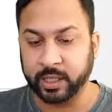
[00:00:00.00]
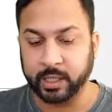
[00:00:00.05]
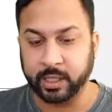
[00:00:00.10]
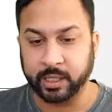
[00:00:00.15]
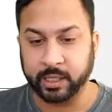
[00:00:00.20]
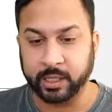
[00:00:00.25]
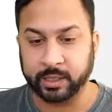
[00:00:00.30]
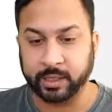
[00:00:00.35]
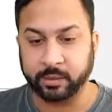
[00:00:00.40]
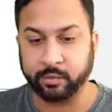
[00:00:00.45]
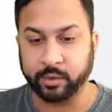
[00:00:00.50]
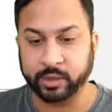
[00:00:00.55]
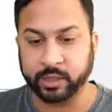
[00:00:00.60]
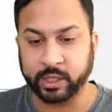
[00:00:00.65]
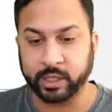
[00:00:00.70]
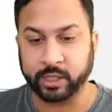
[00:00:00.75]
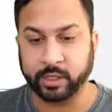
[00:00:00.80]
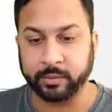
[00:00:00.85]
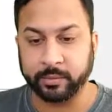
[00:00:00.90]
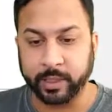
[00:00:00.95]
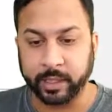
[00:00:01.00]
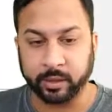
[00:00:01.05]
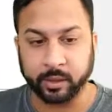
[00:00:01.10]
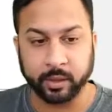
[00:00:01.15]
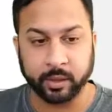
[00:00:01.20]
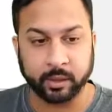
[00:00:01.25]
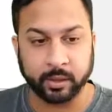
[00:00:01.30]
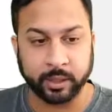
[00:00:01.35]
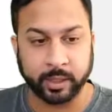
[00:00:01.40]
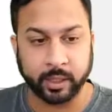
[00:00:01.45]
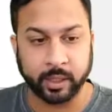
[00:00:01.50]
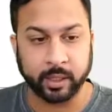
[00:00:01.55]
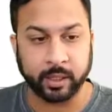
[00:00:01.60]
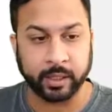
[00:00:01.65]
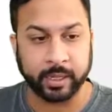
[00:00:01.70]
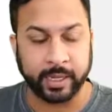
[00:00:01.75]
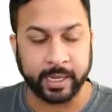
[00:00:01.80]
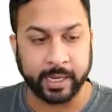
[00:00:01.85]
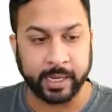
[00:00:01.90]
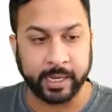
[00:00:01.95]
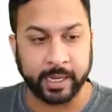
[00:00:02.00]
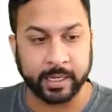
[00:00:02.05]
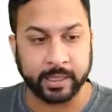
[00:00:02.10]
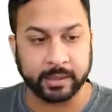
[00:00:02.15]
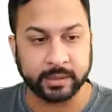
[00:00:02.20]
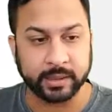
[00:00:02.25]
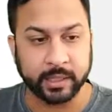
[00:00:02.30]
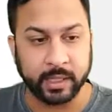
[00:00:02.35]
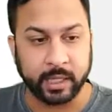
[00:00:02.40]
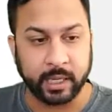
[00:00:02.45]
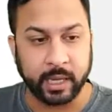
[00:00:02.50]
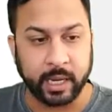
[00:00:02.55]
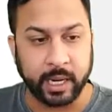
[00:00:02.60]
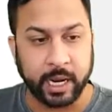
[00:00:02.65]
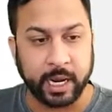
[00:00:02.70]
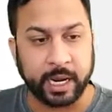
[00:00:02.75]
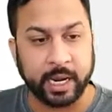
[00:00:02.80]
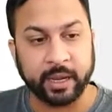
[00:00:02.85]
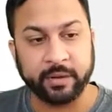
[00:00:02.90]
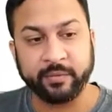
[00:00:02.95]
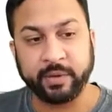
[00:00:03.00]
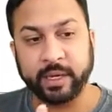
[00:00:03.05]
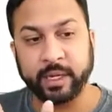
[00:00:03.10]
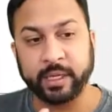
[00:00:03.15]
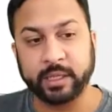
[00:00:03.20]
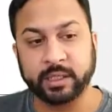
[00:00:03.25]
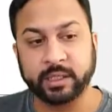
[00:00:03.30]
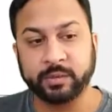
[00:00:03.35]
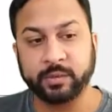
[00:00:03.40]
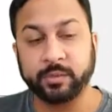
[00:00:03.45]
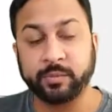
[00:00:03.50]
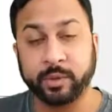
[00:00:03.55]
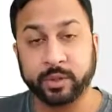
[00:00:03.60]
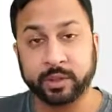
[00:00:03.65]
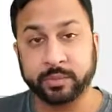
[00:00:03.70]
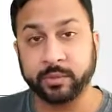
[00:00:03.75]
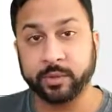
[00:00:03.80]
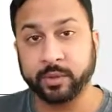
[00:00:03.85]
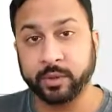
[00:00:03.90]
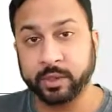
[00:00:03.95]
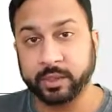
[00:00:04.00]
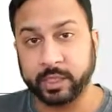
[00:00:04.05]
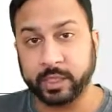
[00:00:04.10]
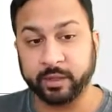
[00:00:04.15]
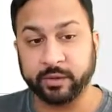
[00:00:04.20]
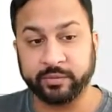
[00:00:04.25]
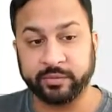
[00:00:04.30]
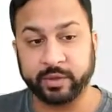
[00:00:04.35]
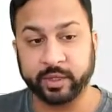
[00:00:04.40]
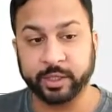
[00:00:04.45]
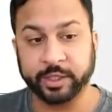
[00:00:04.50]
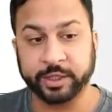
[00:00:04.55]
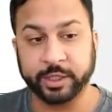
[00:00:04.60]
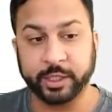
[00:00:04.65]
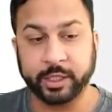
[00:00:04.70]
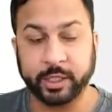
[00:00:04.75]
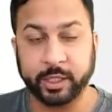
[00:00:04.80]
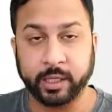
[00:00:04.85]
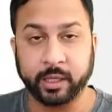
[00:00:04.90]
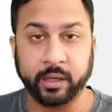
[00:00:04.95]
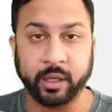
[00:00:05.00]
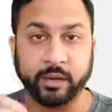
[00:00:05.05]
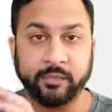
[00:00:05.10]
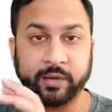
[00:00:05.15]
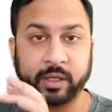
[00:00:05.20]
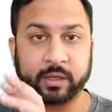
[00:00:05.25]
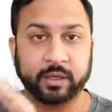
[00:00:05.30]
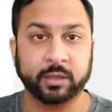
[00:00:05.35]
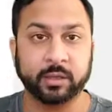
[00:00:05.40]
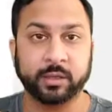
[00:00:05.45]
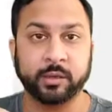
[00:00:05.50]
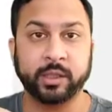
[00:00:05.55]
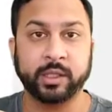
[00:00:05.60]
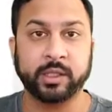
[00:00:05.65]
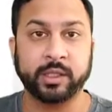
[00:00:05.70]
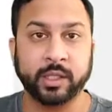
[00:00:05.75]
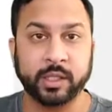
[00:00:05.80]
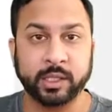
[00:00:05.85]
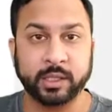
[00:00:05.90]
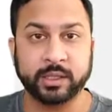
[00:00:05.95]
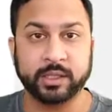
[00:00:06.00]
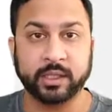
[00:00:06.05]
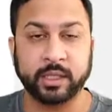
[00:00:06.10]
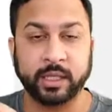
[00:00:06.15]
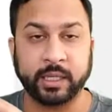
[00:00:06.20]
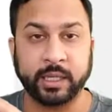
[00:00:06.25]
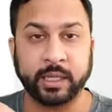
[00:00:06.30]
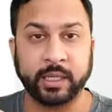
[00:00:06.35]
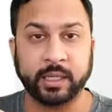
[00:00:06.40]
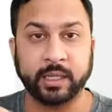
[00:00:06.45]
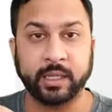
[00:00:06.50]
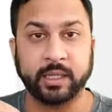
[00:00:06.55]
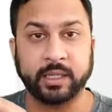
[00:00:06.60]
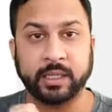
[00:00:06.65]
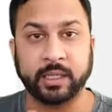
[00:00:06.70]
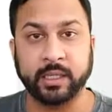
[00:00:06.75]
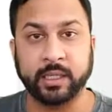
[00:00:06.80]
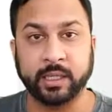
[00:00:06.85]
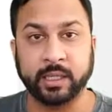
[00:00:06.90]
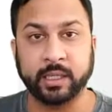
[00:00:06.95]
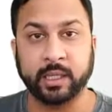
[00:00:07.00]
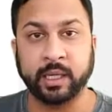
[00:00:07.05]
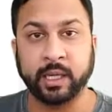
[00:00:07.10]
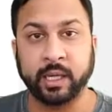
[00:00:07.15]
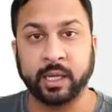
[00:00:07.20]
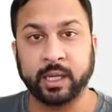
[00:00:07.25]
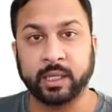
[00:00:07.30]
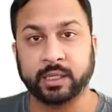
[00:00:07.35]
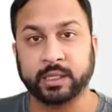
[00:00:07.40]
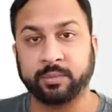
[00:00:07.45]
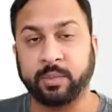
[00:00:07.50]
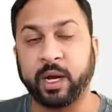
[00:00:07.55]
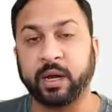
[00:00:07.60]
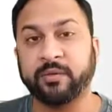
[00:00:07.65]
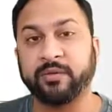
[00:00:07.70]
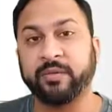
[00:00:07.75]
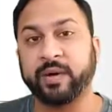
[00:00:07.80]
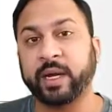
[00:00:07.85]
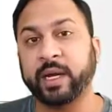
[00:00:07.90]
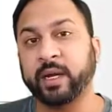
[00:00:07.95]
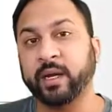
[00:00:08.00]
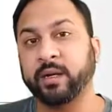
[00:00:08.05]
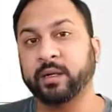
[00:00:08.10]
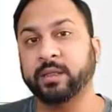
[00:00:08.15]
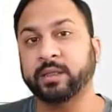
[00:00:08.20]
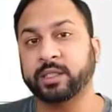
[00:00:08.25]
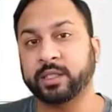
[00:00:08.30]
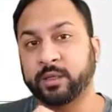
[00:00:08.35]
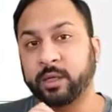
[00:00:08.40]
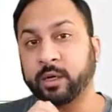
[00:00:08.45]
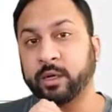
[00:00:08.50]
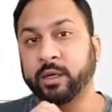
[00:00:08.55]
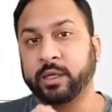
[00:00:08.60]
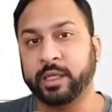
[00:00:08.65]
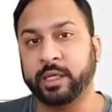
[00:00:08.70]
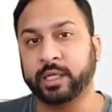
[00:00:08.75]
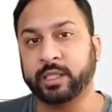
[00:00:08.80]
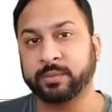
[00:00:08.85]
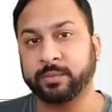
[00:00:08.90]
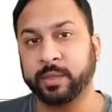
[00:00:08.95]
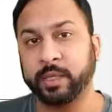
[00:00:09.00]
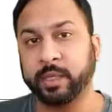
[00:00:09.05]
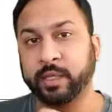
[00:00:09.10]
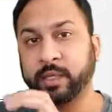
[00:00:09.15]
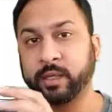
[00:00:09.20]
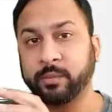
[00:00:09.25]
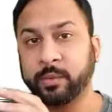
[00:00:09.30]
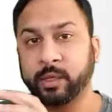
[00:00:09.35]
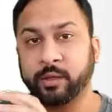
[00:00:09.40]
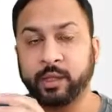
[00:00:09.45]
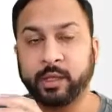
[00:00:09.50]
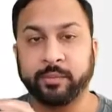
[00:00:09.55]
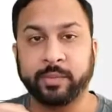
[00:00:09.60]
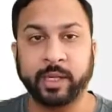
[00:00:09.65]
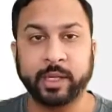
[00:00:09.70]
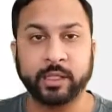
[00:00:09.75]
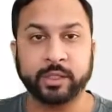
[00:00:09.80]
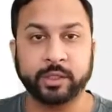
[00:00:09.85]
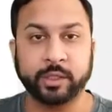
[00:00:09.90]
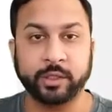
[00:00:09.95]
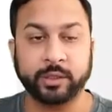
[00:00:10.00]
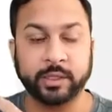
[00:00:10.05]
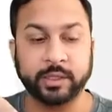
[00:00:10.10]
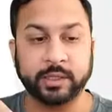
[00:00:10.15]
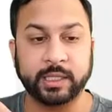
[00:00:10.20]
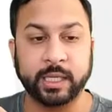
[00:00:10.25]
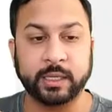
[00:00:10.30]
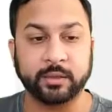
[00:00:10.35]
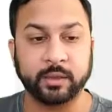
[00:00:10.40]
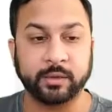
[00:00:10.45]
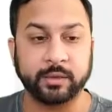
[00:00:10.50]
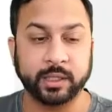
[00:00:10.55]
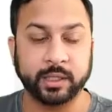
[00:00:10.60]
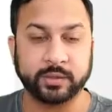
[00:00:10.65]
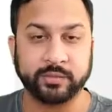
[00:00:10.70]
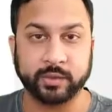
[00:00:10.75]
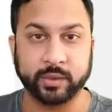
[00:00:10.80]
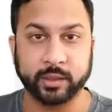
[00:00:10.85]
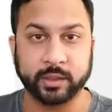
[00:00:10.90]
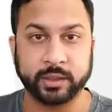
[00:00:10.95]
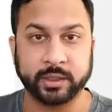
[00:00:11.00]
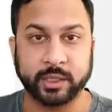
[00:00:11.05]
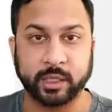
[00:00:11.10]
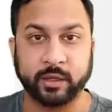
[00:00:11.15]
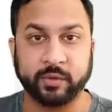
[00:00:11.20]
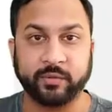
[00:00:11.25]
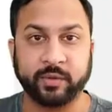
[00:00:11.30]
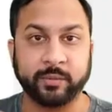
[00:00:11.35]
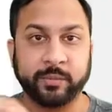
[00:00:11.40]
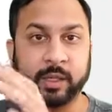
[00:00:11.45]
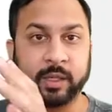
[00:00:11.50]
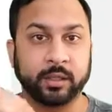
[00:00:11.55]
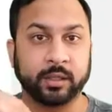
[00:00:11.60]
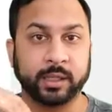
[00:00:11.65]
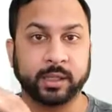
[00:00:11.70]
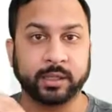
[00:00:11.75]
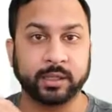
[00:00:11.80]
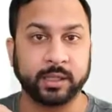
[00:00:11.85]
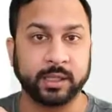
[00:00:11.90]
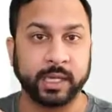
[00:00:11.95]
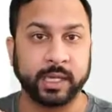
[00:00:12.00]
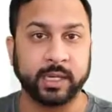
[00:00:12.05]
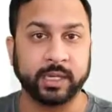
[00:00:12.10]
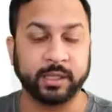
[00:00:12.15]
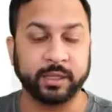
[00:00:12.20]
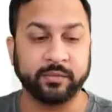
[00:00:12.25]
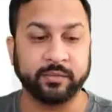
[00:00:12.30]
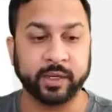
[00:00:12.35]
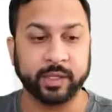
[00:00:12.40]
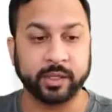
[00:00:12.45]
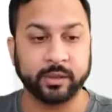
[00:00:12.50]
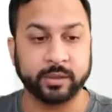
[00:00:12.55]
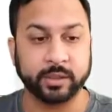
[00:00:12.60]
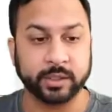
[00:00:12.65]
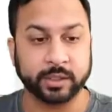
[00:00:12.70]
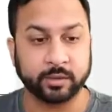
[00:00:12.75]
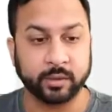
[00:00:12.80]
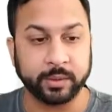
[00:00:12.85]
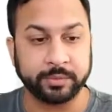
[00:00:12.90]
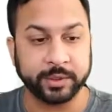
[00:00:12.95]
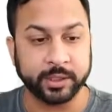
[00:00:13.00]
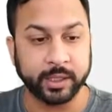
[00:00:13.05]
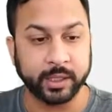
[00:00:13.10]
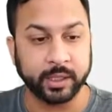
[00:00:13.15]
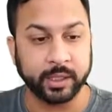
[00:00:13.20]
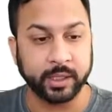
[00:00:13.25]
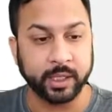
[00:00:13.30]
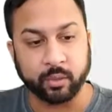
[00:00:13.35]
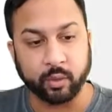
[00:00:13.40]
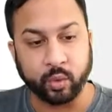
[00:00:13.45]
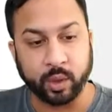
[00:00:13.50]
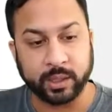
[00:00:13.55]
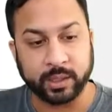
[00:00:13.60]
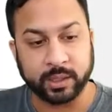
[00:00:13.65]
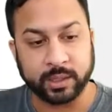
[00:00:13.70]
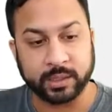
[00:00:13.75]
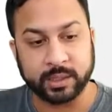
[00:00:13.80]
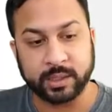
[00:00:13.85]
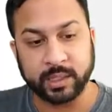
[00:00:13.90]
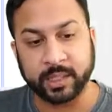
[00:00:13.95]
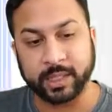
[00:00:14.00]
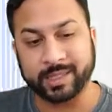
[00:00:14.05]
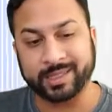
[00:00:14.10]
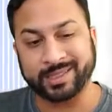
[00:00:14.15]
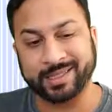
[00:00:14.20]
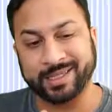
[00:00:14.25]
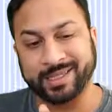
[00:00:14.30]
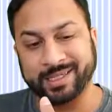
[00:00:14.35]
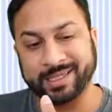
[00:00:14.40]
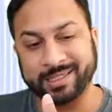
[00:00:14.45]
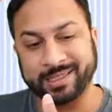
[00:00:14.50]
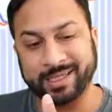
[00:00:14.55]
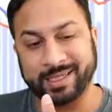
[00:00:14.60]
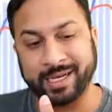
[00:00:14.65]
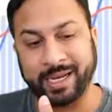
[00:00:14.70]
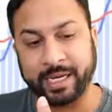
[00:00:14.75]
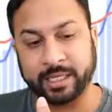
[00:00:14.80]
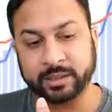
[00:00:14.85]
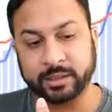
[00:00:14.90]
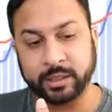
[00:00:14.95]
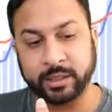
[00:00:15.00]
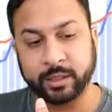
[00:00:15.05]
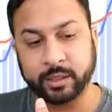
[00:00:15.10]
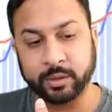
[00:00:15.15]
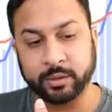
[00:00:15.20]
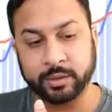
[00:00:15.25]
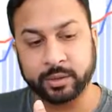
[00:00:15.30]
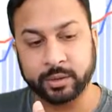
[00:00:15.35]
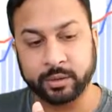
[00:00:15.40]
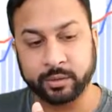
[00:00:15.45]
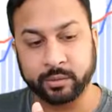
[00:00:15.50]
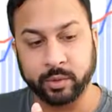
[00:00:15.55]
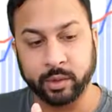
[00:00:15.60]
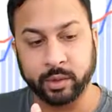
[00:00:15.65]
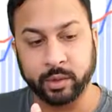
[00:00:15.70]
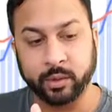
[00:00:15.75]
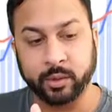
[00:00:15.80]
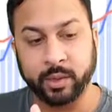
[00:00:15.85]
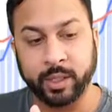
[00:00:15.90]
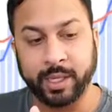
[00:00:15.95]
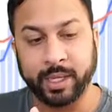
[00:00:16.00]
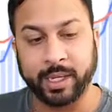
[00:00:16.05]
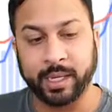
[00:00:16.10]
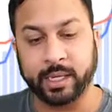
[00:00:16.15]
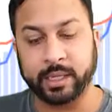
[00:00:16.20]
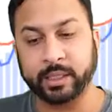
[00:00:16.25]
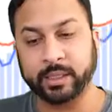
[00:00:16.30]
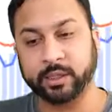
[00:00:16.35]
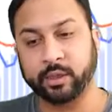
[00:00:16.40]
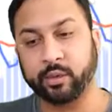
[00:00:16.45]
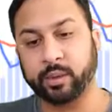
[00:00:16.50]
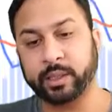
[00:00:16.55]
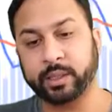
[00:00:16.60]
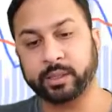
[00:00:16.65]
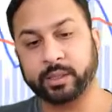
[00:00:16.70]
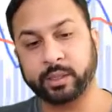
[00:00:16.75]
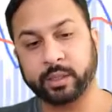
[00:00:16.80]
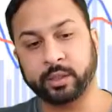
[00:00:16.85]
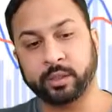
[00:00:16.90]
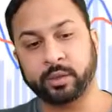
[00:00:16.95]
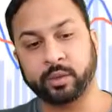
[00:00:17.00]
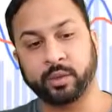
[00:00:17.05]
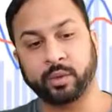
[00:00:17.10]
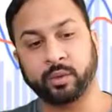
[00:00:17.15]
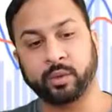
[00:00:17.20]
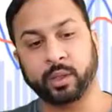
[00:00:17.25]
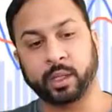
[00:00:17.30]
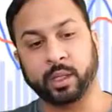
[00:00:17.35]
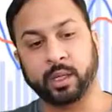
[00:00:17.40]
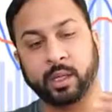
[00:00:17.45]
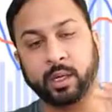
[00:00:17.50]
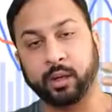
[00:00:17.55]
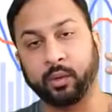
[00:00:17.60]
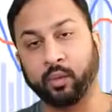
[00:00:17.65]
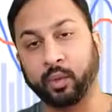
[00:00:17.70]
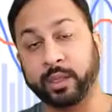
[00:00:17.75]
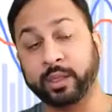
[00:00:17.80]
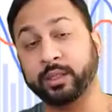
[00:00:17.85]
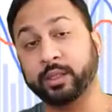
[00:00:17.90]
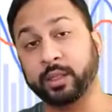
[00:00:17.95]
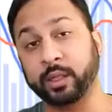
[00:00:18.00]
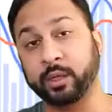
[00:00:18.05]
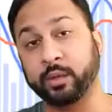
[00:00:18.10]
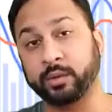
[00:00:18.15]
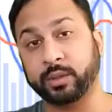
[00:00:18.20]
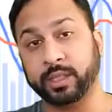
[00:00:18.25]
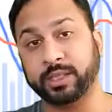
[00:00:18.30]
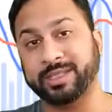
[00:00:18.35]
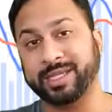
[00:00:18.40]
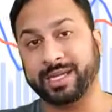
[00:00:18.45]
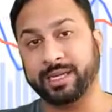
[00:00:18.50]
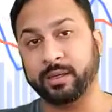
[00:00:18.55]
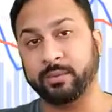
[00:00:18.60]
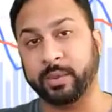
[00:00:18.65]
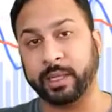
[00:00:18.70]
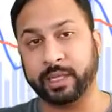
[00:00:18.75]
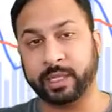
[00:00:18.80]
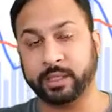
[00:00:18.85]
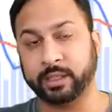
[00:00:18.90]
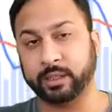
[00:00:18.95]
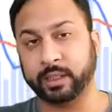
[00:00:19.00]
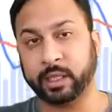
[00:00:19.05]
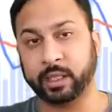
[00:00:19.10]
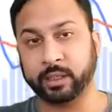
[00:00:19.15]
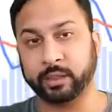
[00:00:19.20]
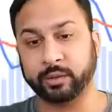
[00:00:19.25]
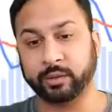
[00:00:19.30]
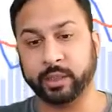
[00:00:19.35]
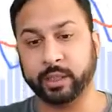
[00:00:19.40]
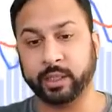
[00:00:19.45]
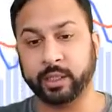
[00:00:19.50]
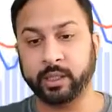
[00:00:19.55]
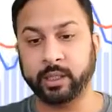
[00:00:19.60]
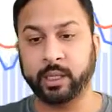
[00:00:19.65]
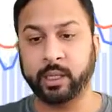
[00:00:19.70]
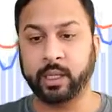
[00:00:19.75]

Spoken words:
that we were talking about earlier, and I have a super smoother data function here. I've included this in the Spotfire Starter DXP community page, so you can download this for yourself. I'll put a link to that in the video description. What this does is it actually goes through and it's going to window the data by each country.